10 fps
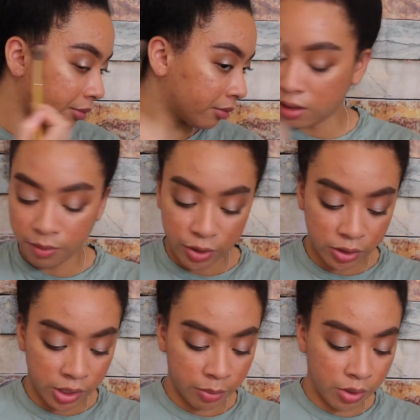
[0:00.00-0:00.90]
And then I'm
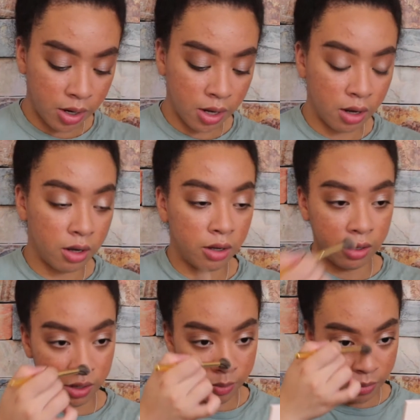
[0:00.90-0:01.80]
also gonna put it
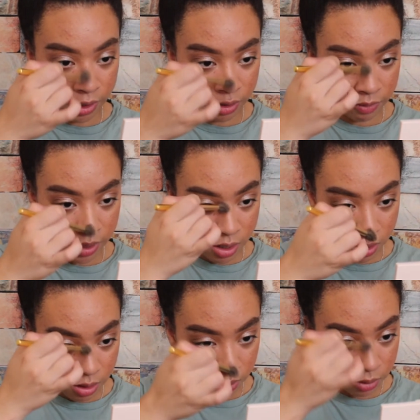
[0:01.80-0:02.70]
on the bridge of my
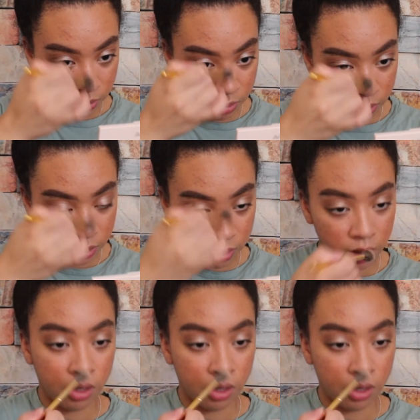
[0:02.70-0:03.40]
nose